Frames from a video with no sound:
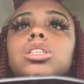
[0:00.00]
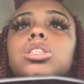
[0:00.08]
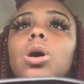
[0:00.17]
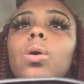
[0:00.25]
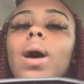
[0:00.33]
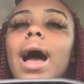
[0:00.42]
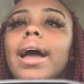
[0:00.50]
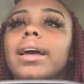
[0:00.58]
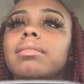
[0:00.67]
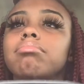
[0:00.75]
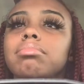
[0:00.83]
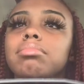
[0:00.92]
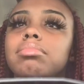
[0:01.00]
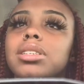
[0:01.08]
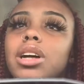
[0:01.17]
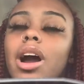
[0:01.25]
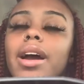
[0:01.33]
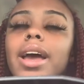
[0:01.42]
so I
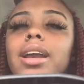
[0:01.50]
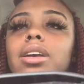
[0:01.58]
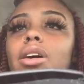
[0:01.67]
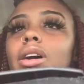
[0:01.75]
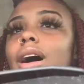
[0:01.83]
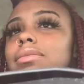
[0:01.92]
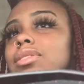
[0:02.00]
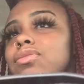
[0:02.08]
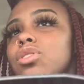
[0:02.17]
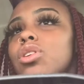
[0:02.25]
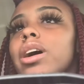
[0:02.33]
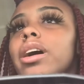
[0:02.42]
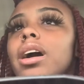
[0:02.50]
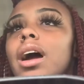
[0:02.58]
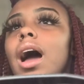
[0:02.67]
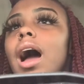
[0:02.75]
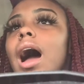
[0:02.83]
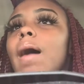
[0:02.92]
start heading on off the floor.
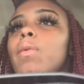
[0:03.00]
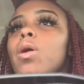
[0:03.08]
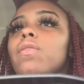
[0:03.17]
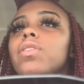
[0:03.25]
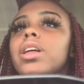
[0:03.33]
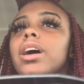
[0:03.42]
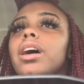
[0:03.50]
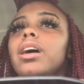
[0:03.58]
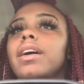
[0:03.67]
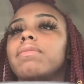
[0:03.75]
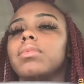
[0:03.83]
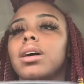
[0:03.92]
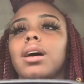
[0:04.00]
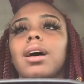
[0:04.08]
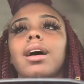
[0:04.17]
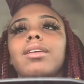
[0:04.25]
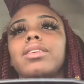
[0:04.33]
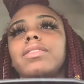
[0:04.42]
I'm over there.
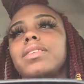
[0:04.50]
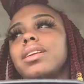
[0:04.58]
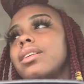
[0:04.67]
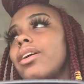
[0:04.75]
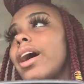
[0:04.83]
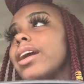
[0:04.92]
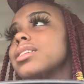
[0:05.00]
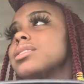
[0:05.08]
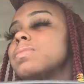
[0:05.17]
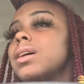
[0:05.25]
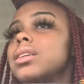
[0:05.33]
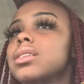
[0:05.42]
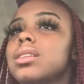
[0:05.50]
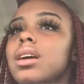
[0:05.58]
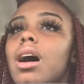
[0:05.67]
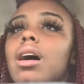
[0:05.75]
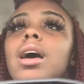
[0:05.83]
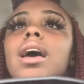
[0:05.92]
I don't even know how to explain this to
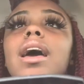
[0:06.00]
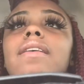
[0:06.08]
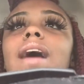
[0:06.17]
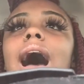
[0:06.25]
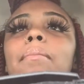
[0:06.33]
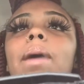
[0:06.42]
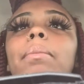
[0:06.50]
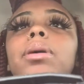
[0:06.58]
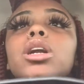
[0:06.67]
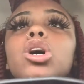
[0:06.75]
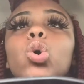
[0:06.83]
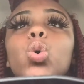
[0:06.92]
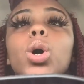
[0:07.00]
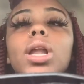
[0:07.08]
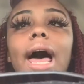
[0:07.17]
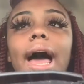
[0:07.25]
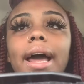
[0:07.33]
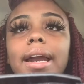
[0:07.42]
y'all. If I'm, I'm gonna go
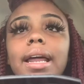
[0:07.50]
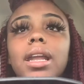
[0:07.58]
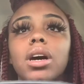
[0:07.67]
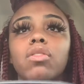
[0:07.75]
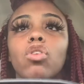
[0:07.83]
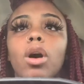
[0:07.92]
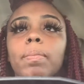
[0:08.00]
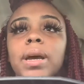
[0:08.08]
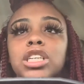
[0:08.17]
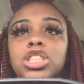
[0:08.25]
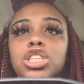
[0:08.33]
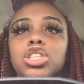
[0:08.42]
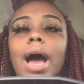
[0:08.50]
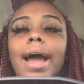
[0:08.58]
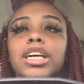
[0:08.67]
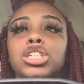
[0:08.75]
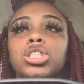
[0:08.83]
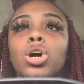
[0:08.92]
online and look for a picture so
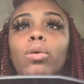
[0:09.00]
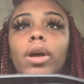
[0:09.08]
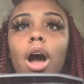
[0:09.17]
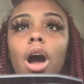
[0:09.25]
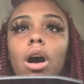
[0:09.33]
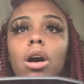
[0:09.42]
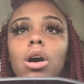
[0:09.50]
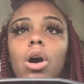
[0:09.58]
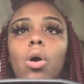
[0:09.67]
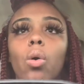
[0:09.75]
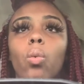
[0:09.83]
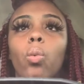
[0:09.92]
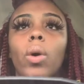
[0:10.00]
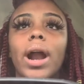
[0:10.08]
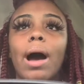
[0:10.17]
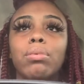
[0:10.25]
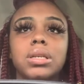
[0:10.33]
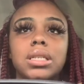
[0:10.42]
I can show y'all
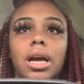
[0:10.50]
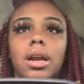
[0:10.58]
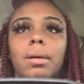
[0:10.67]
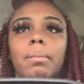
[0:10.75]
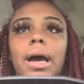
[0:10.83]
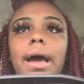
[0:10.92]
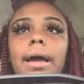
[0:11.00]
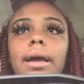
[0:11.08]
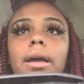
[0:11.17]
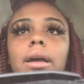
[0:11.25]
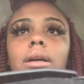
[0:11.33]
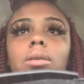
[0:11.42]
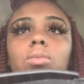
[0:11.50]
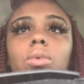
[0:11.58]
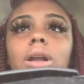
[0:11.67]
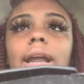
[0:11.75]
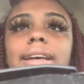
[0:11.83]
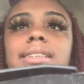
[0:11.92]
what I was standing by.
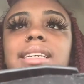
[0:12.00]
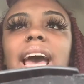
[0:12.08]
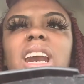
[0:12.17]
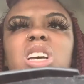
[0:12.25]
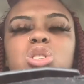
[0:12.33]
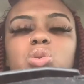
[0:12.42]
Well, like skating